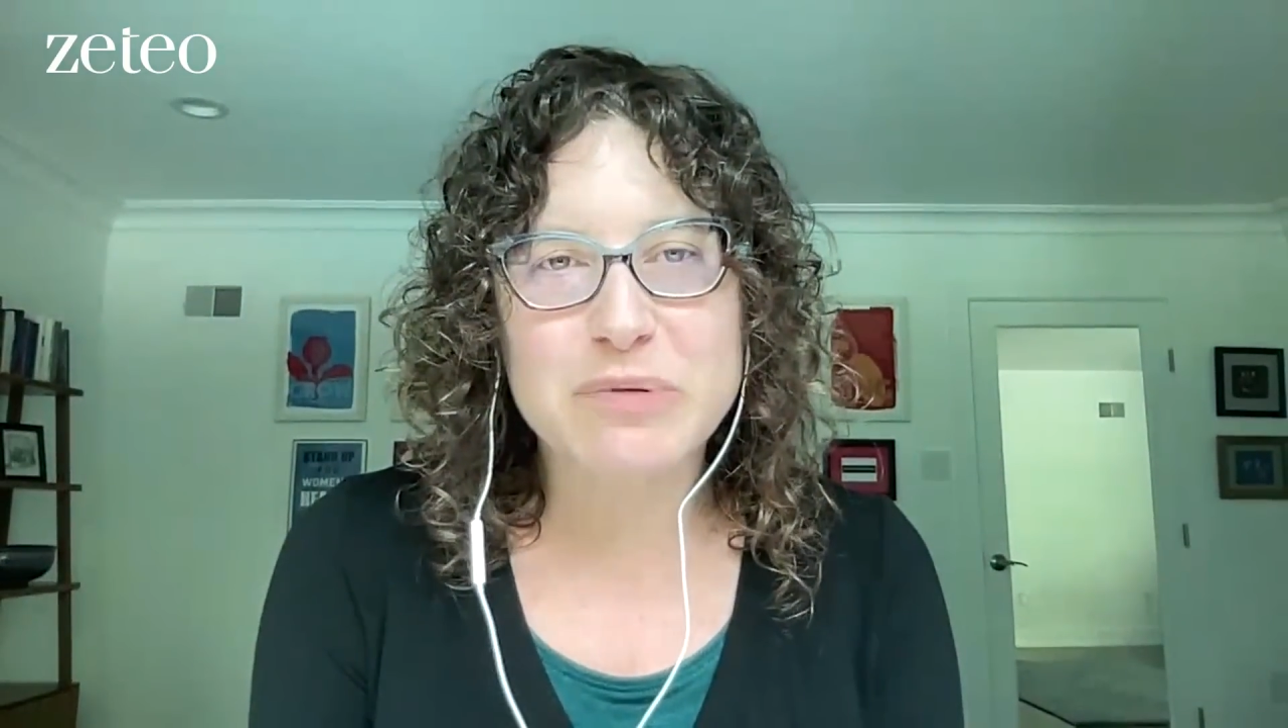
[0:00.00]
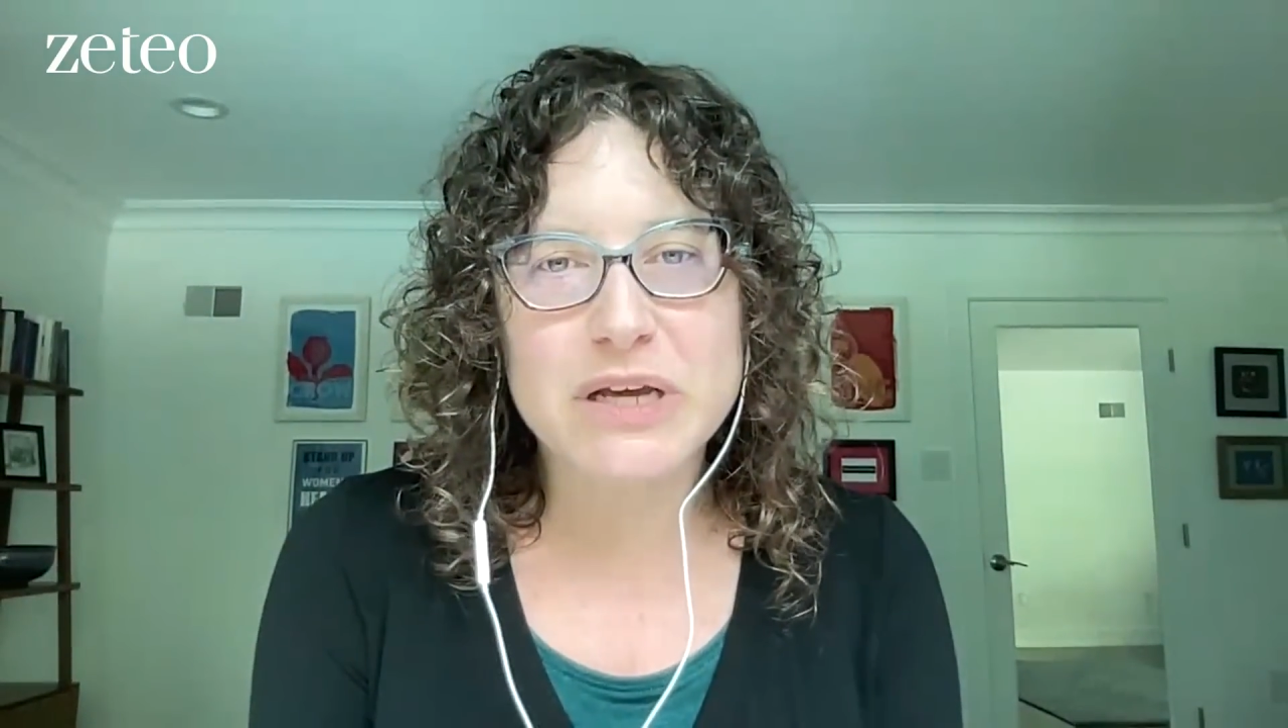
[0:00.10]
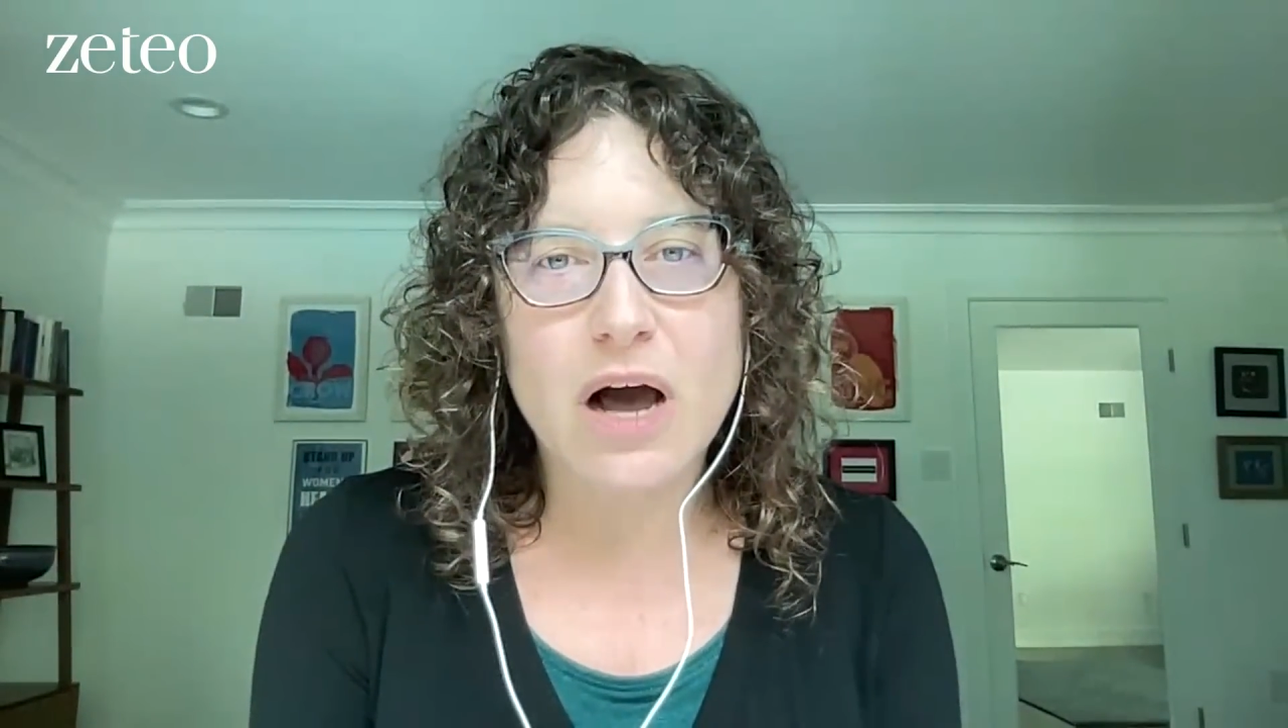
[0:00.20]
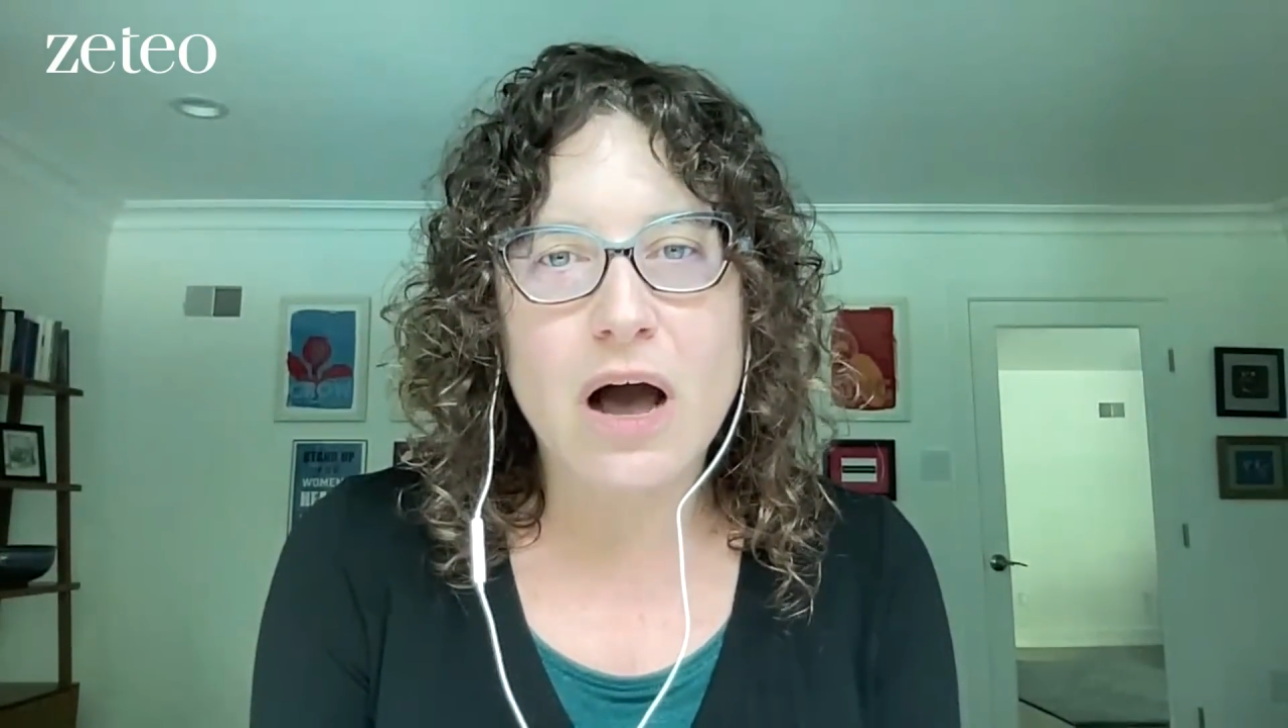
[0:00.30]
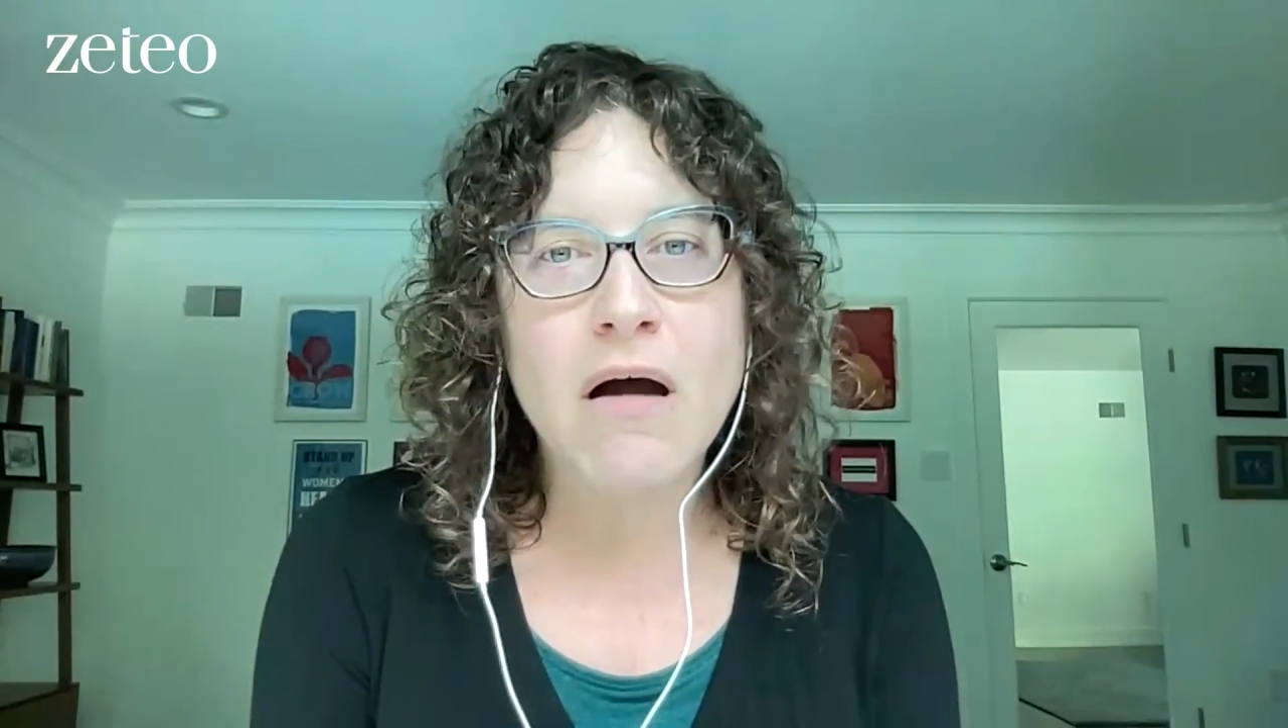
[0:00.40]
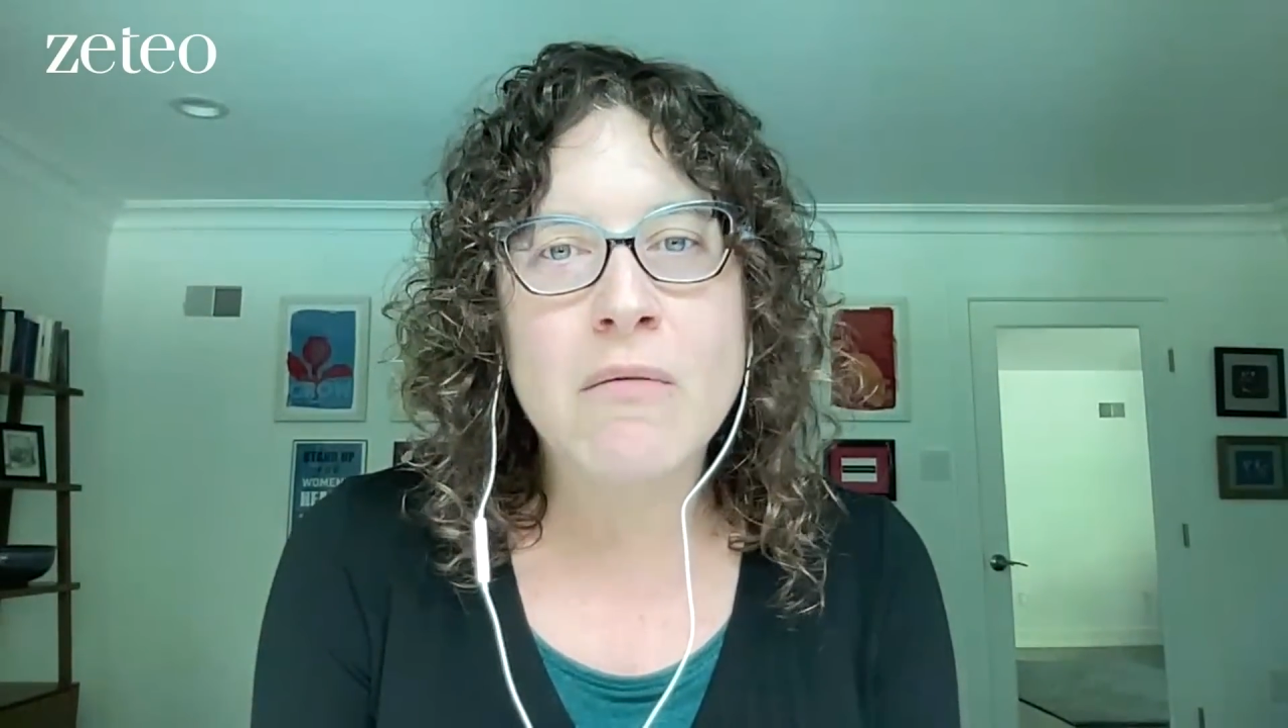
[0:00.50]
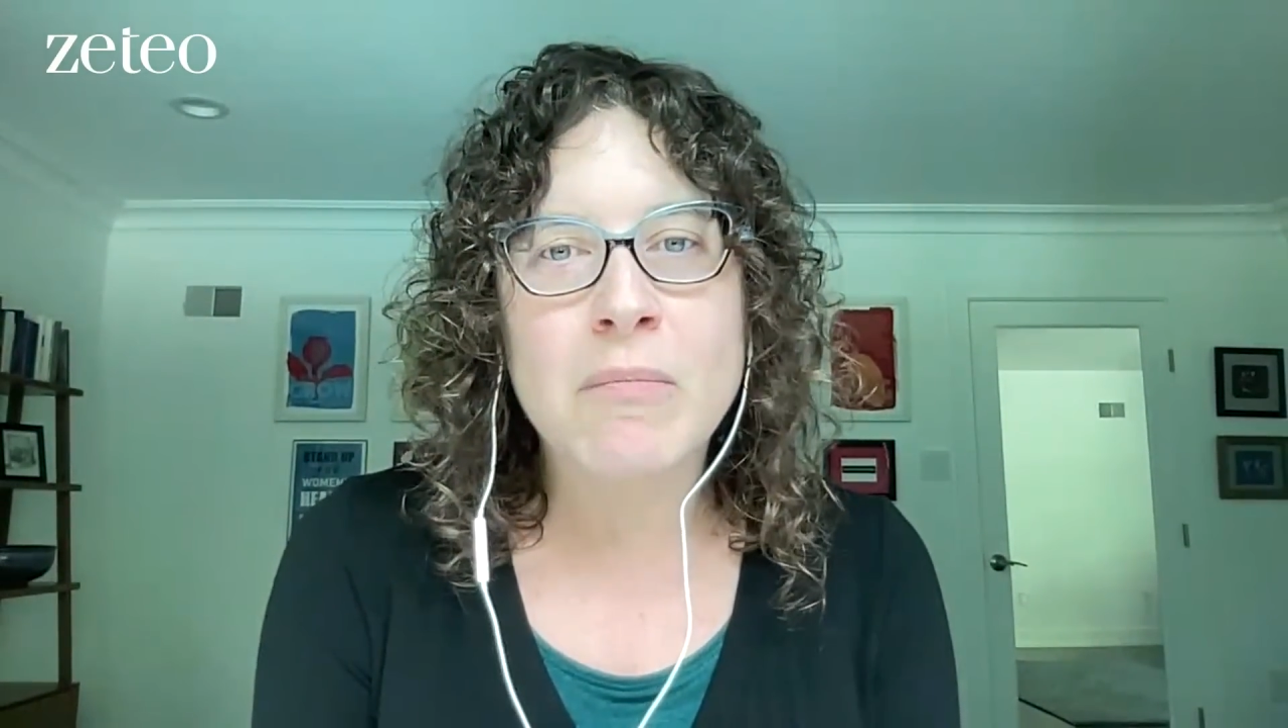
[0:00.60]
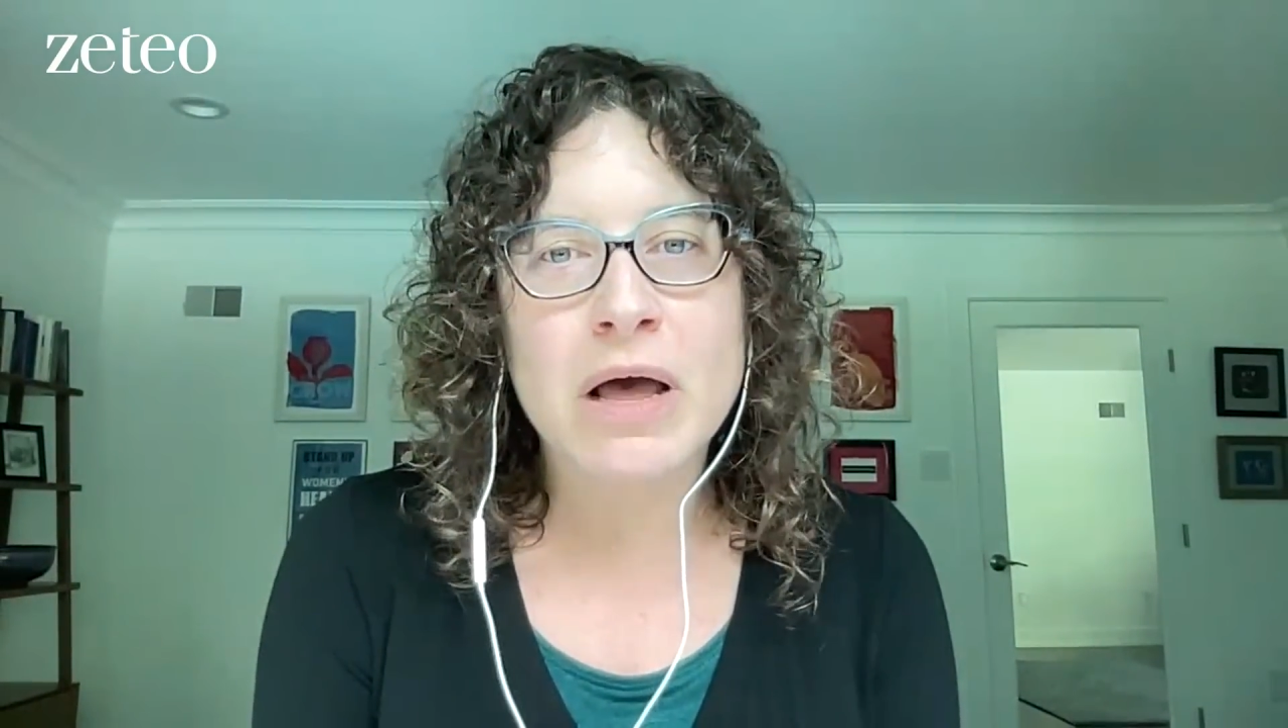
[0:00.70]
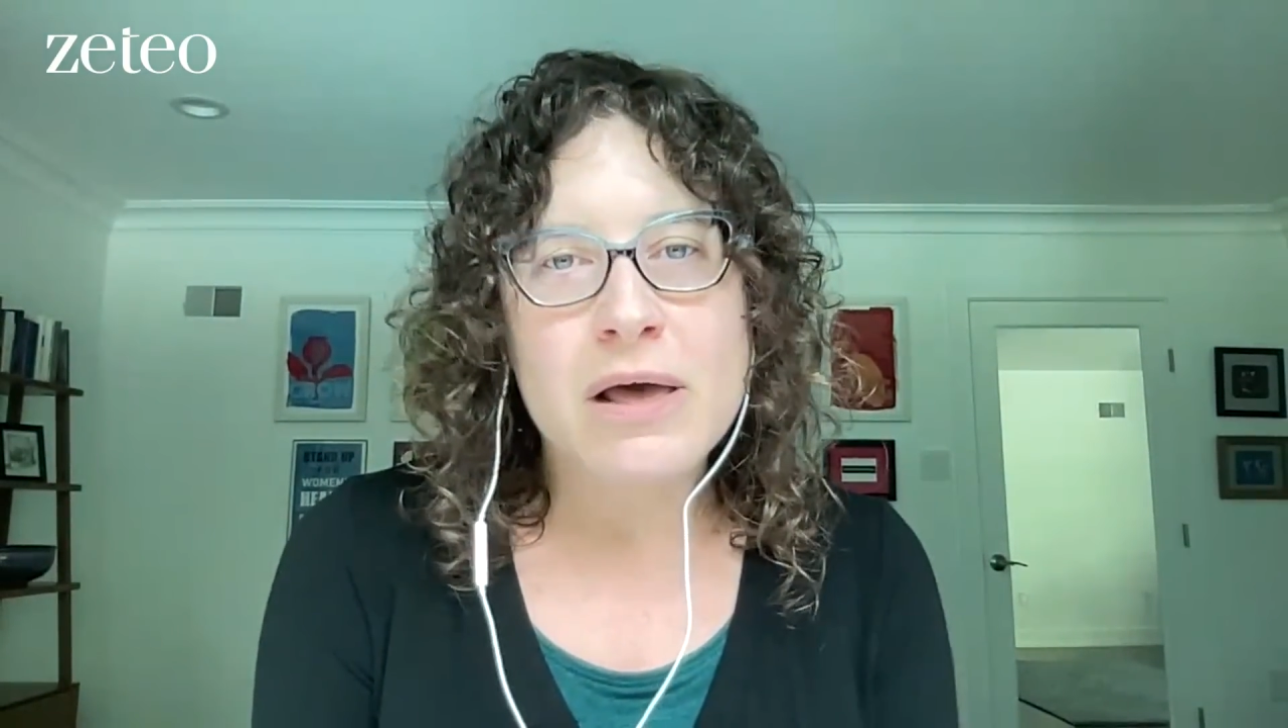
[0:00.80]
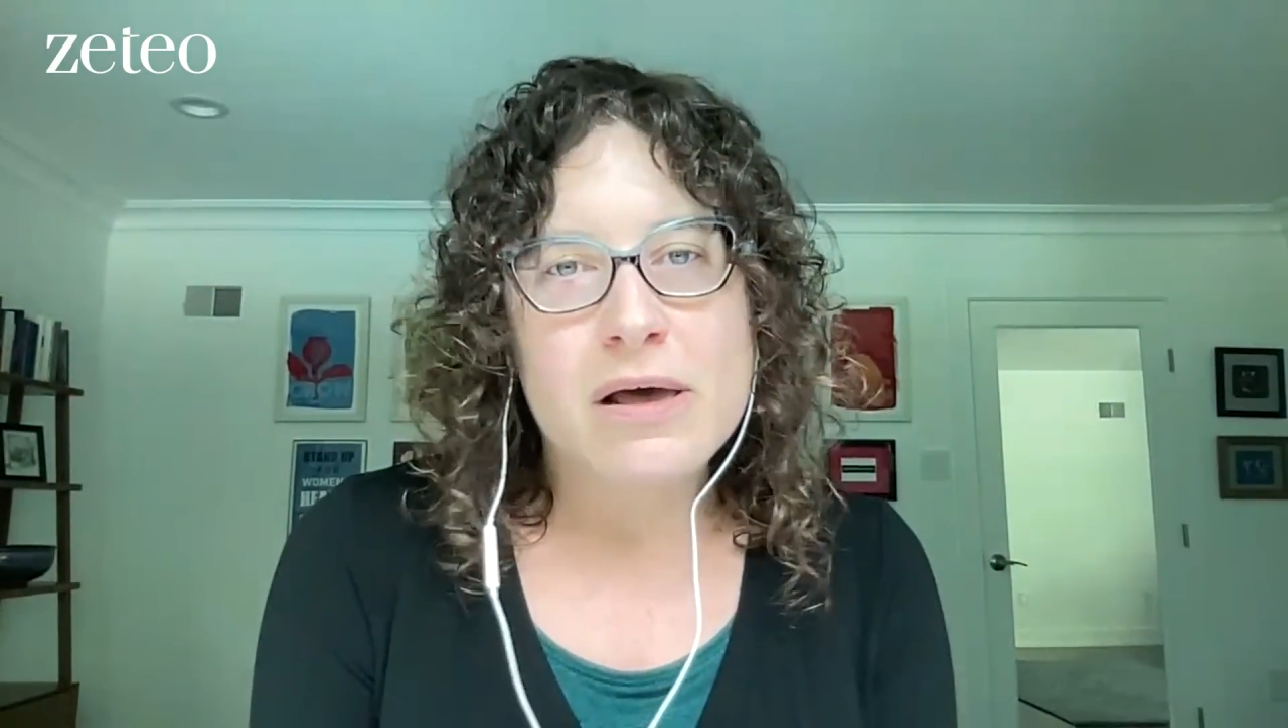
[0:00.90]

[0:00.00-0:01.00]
become